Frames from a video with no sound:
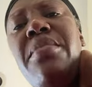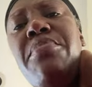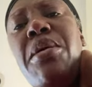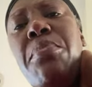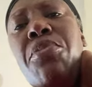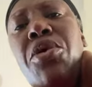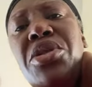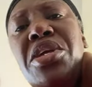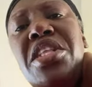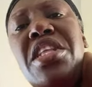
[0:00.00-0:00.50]
him the
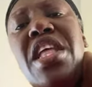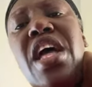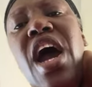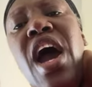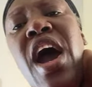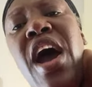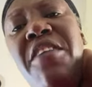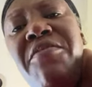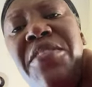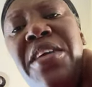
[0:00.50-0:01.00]
body the
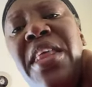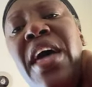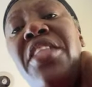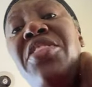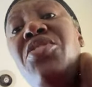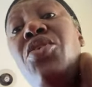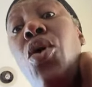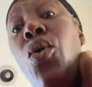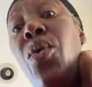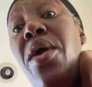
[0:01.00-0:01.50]
half, then I
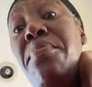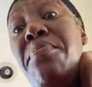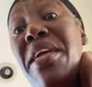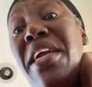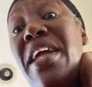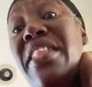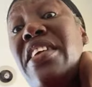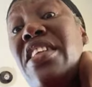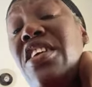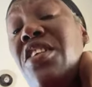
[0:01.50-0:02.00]
know when me
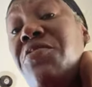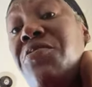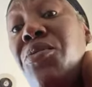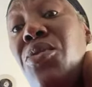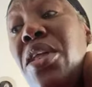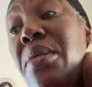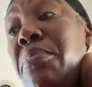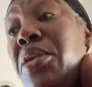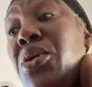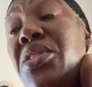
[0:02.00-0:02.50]
get it
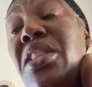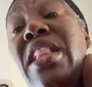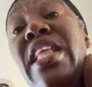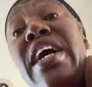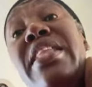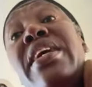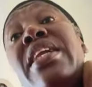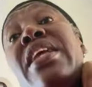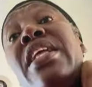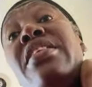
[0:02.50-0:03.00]
fully blood
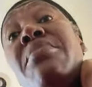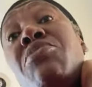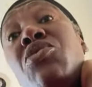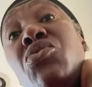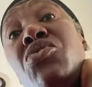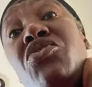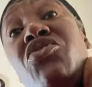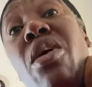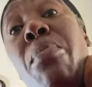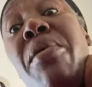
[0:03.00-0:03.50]
clot, then I him
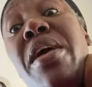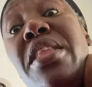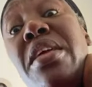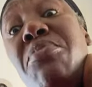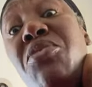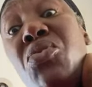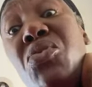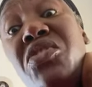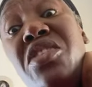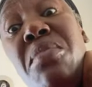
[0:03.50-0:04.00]
use trap and
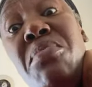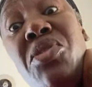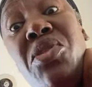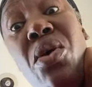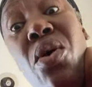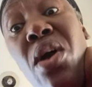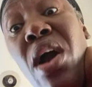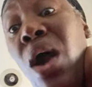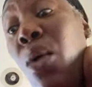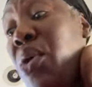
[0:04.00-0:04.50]
him use him
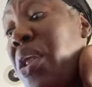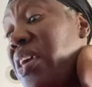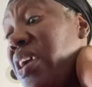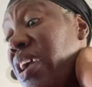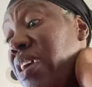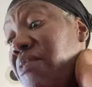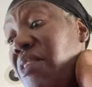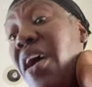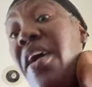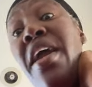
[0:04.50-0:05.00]
tongue or
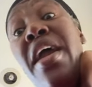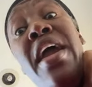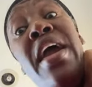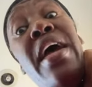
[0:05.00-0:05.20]
whatever.